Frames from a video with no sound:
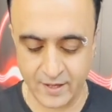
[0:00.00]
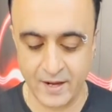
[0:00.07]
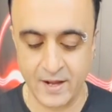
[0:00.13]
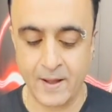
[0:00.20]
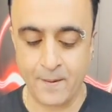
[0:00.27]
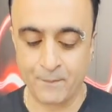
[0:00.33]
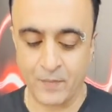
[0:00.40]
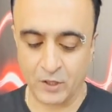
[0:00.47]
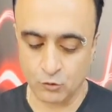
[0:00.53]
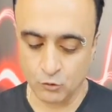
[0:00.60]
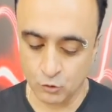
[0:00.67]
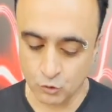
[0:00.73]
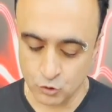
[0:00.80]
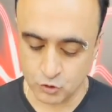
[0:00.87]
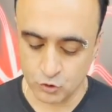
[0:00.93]
But to do
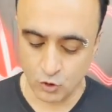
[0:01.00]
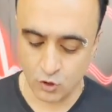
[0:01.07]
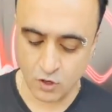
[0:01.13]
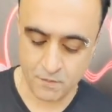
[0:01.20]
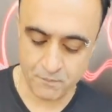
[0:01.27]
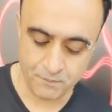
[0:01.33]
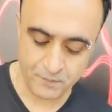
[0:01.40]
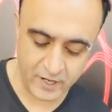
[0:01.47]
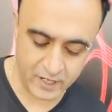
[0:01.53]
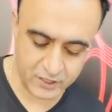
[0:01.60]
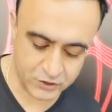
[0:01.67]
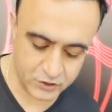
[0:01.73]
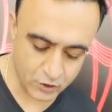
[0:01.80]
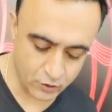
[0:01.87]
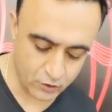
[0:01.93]
so, make
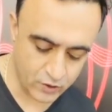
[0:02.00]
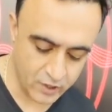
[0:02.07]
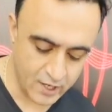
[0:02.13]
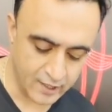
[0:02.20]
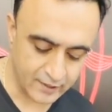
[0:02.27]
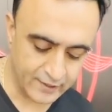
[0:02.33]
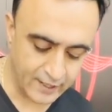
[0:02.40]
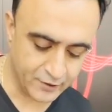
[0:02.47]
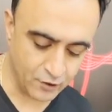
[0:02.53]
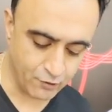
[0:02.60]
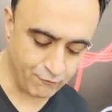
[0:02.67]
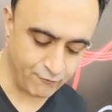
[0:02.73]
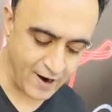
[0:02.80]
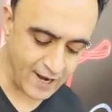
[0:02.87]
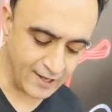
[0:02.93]
sure that your
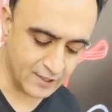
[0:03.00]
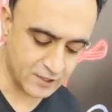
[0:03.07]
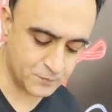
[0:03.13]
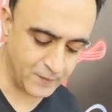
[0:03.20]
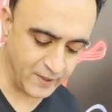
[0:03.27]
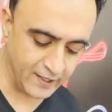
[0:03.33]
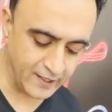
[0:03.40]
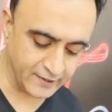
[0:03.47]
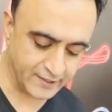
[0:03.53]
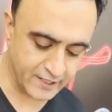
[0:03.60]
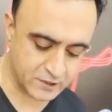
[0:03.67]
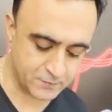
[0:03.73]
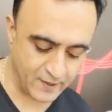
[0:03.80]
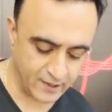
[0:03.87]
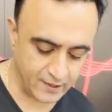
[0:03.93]
vinyl speed
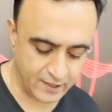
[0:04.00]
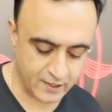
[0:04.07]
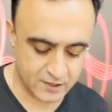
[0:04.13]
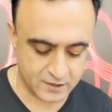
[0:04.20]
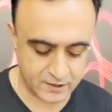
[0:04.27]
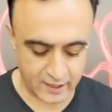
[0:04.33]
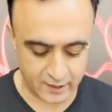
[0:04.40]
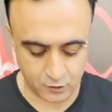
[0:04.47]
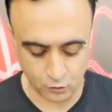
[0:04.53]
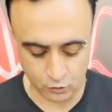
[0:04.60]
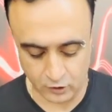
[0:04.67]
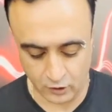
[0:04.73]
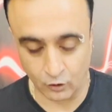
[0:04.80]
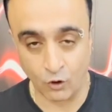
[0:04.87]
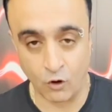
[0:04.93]
adjustment is set to the
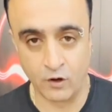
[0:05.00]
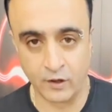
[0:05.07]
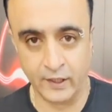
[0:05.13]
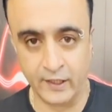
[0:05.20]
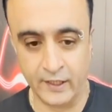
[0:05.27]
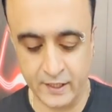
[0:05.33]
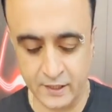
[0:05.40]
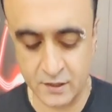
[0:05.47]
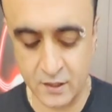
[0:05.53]
long release